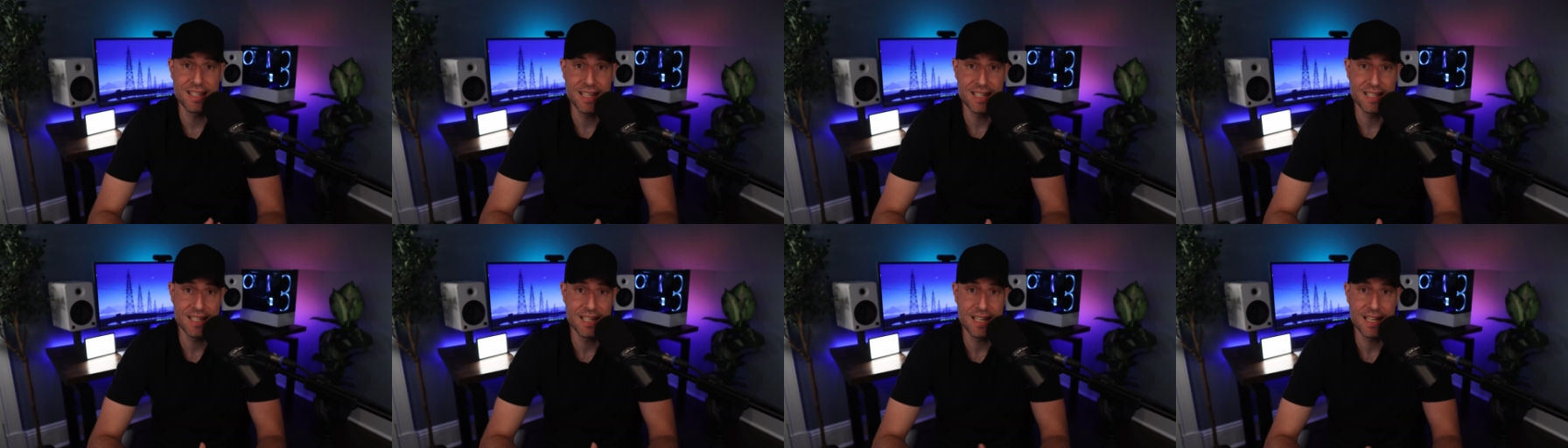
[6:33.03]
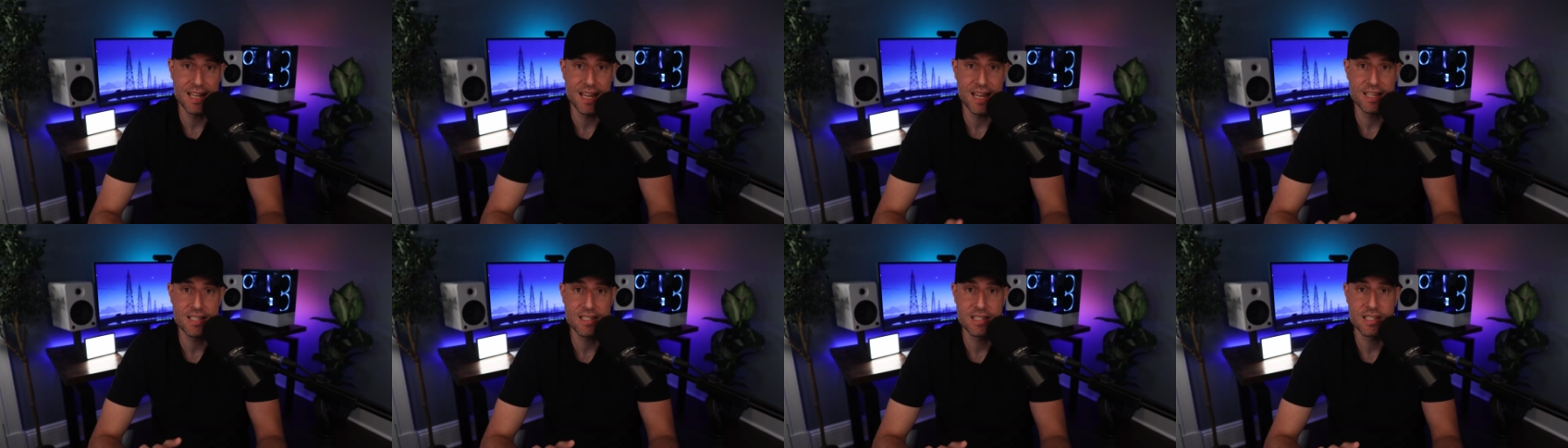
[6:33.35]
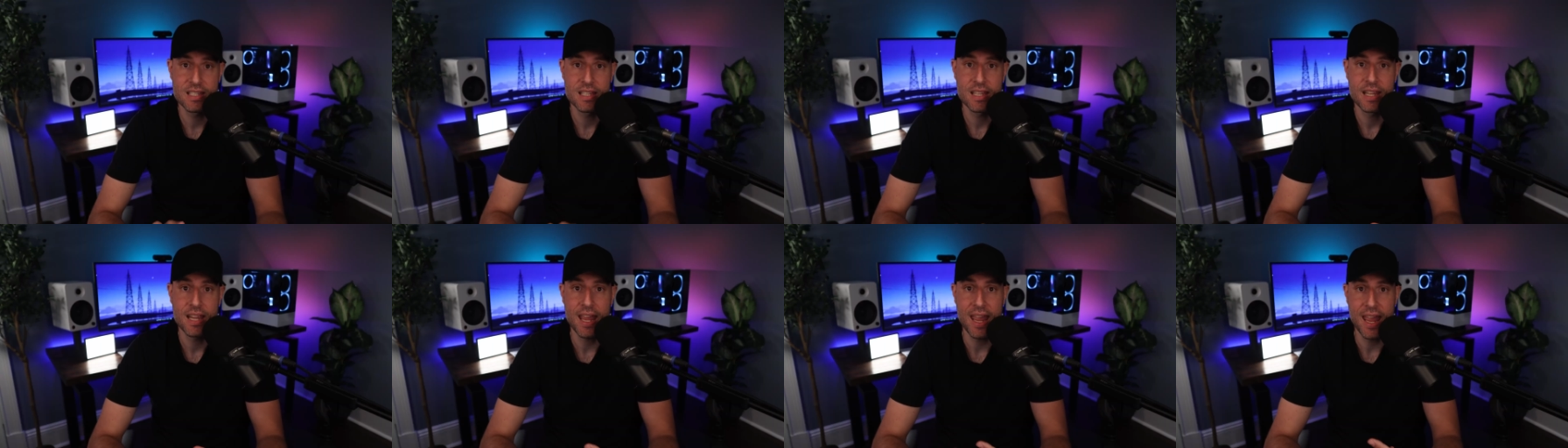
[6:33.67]

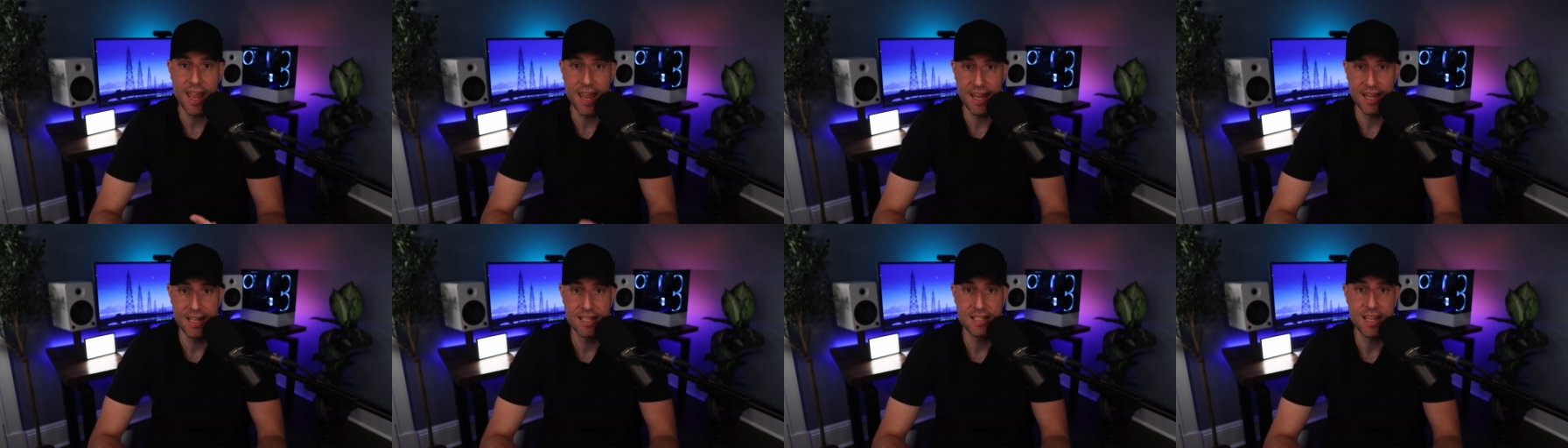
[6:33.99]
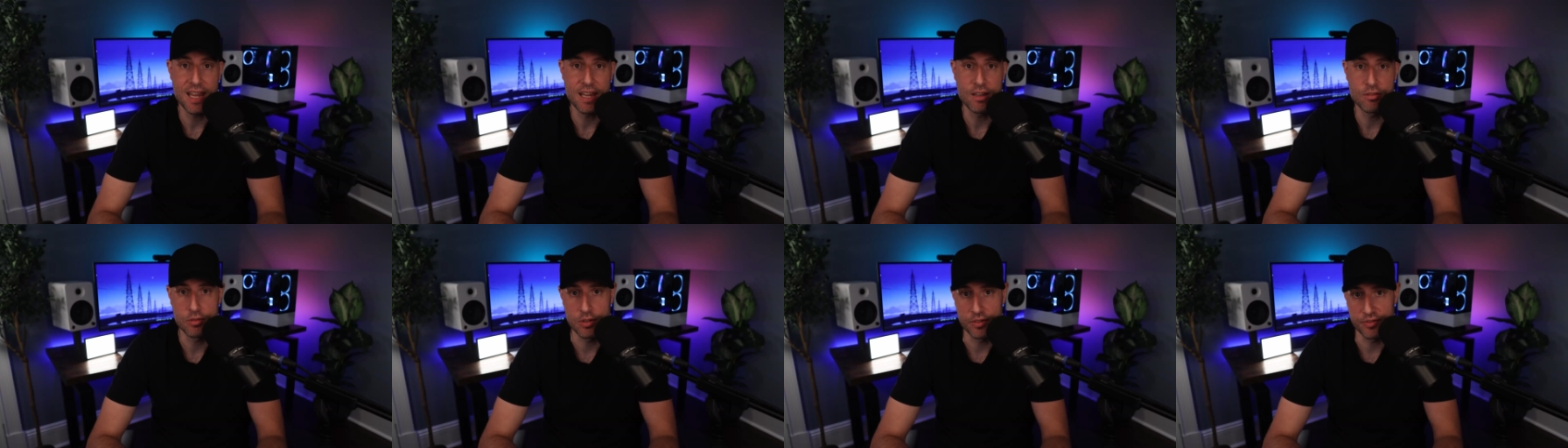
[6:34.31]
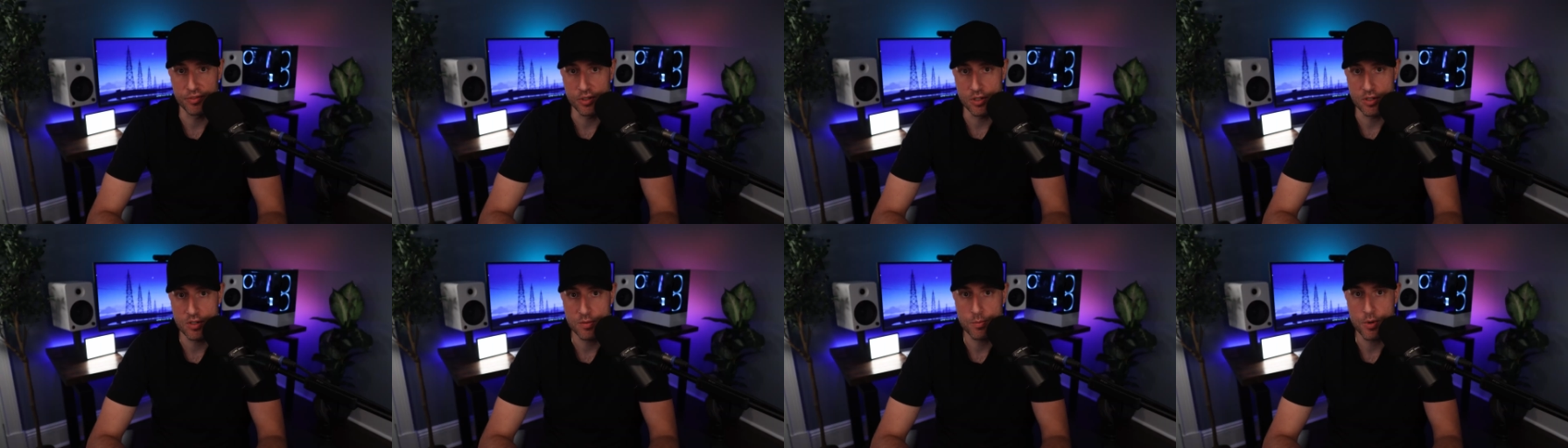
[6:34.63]
DDNS and a
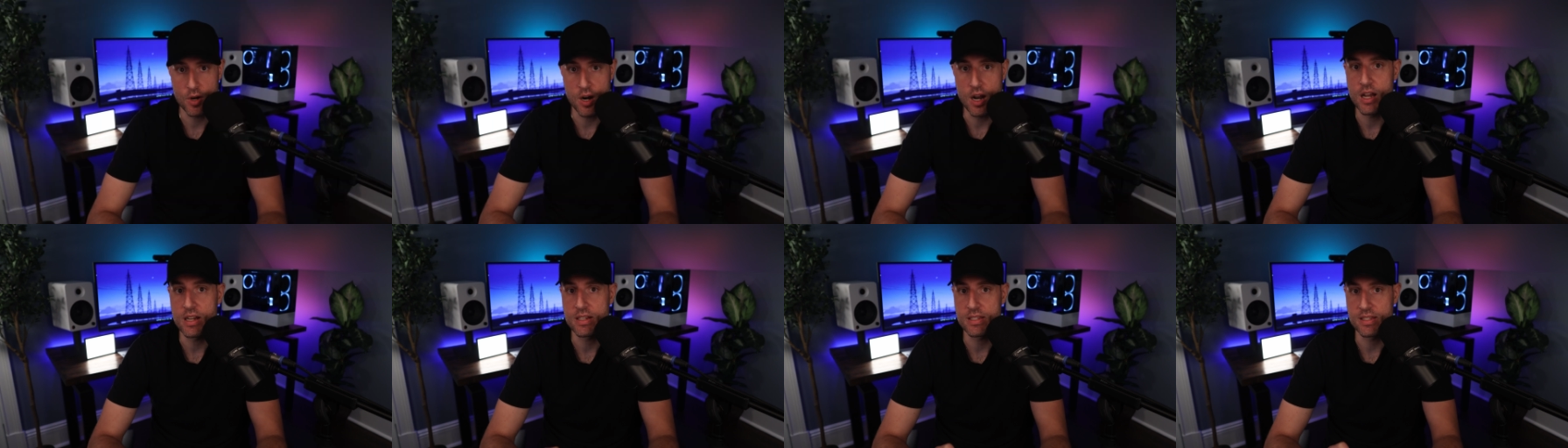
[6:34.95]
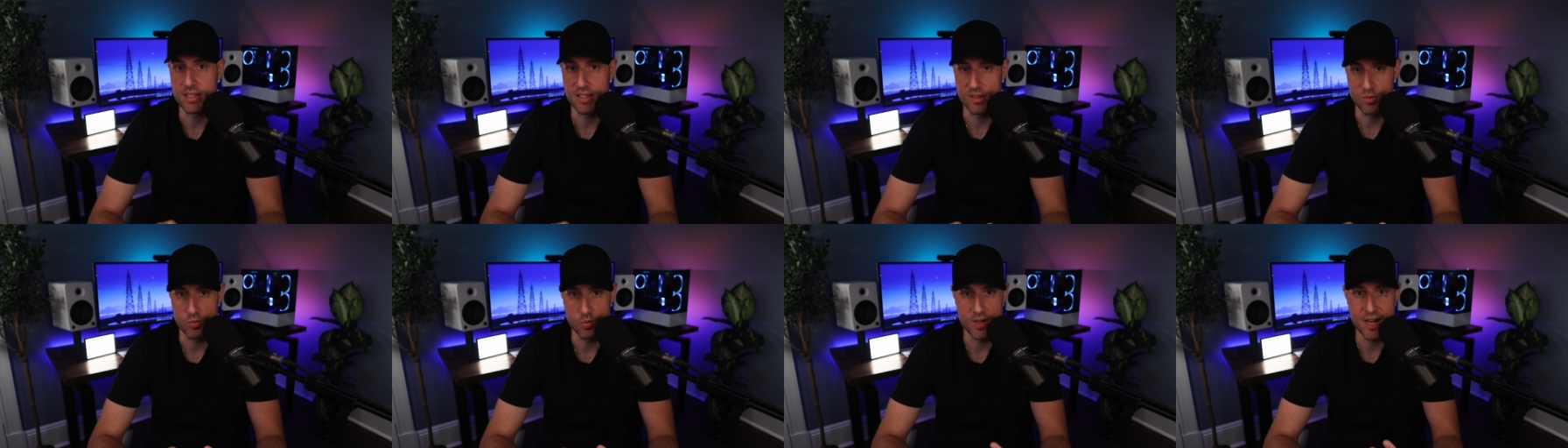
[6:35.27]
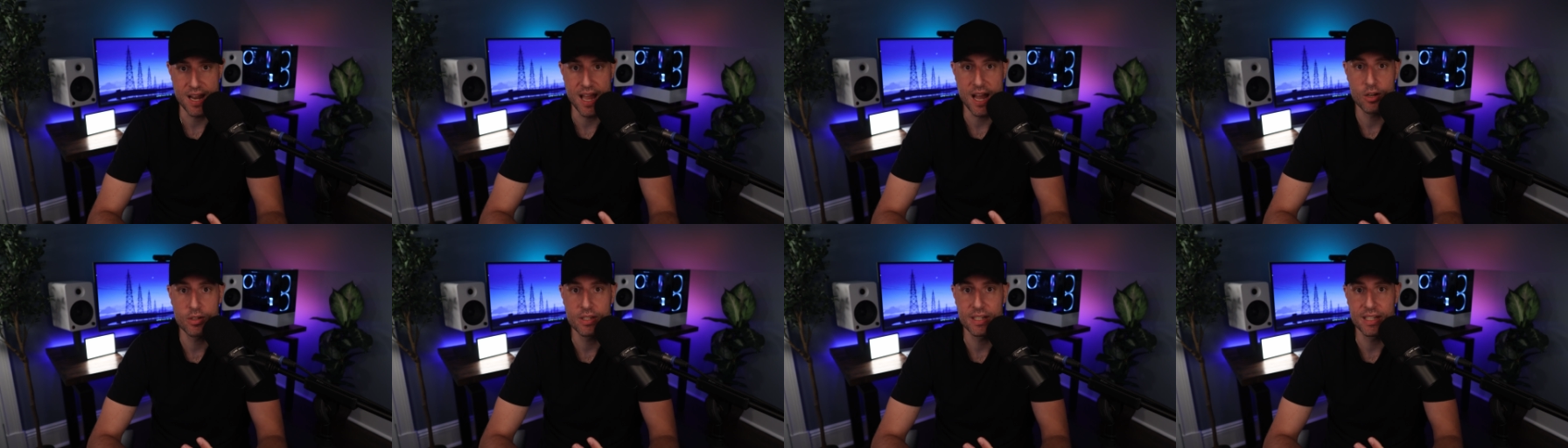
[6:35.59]
reverse proxy. We're
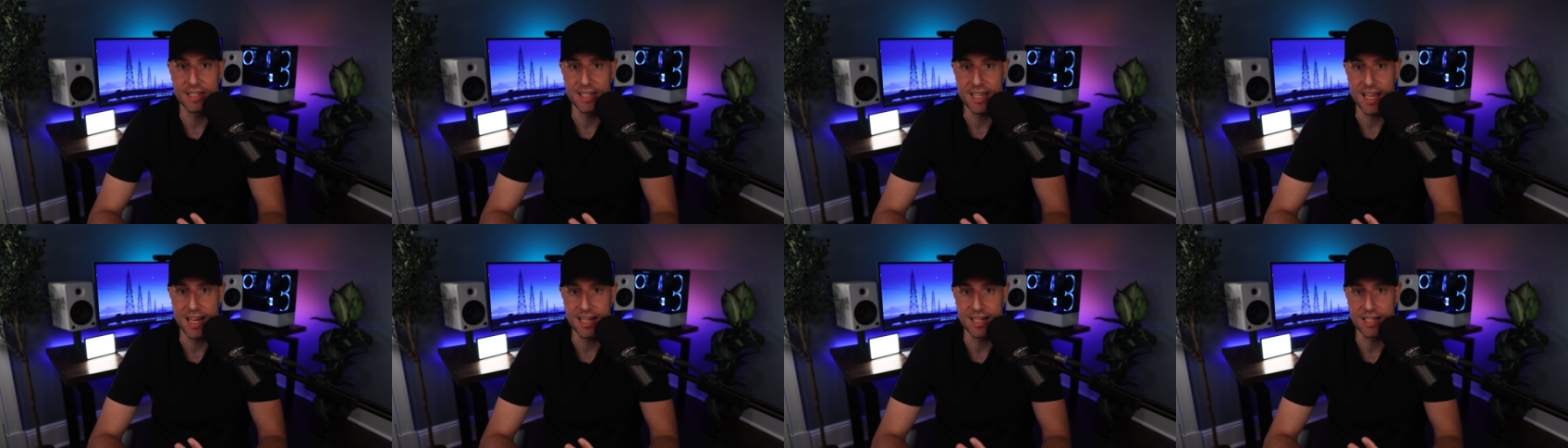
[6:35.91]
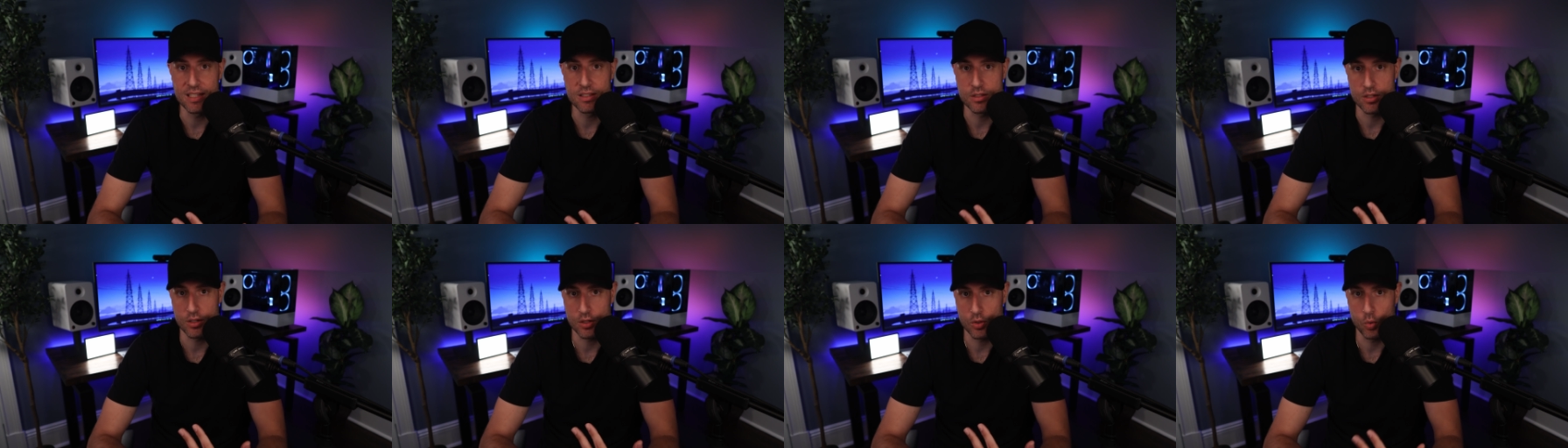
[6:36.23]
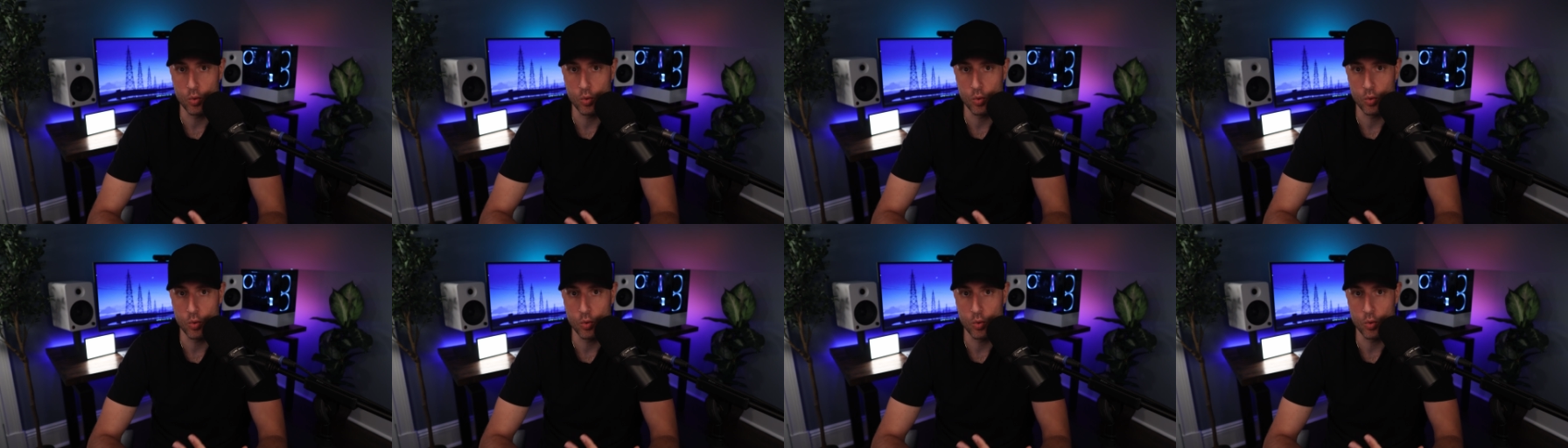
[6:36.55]
now going to get into